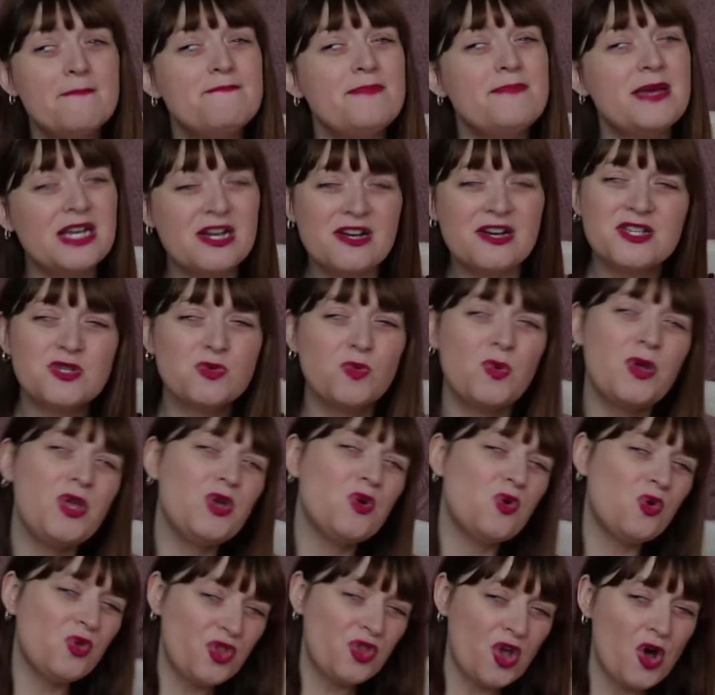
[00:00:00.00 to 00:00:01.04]
because we
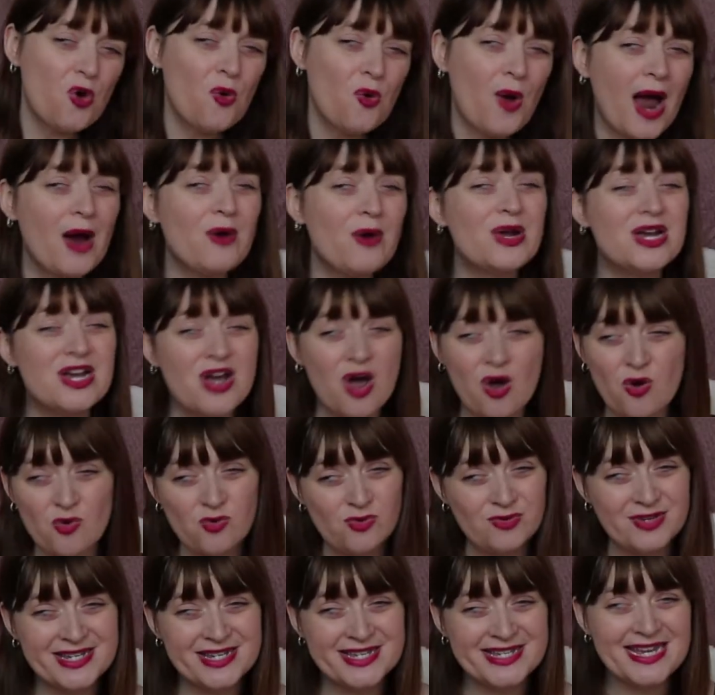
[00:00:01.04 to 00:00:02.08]
all know how it
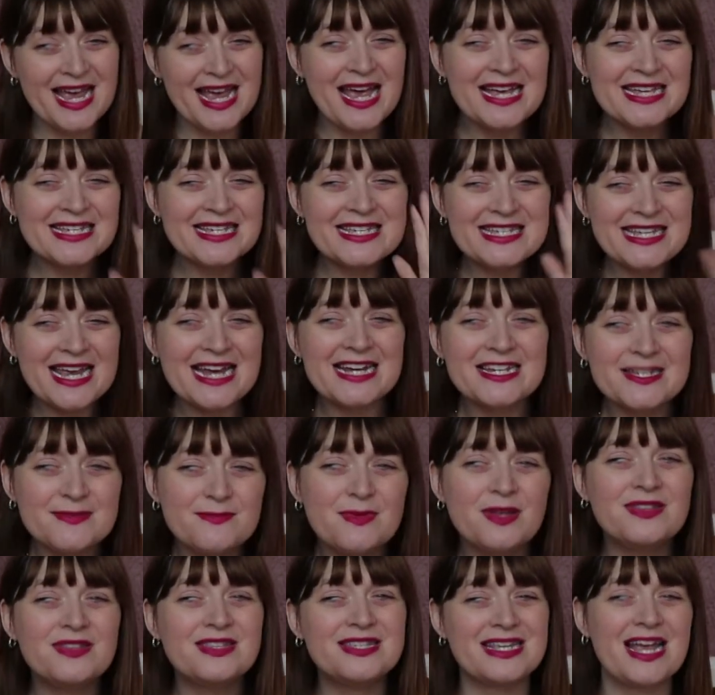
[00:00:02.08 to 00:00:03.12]
goes. 6
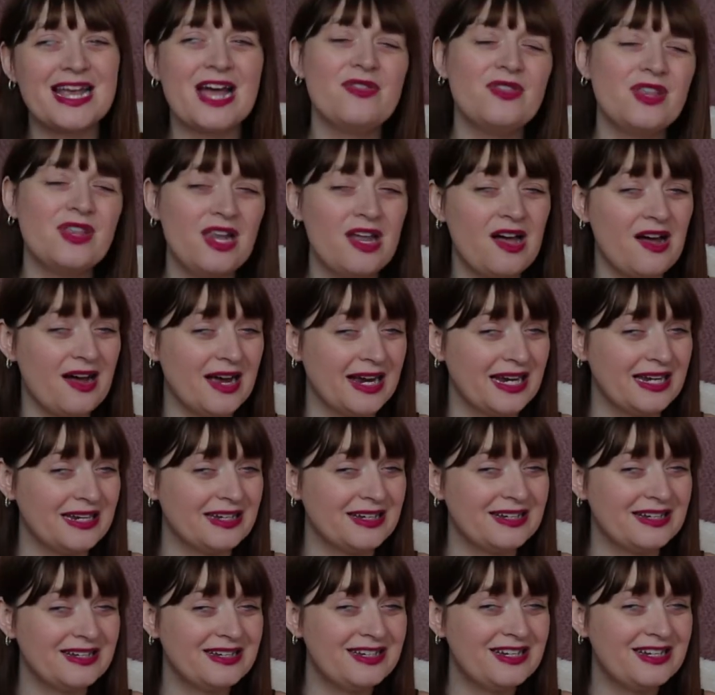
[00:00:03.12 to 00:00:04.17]
months down the line,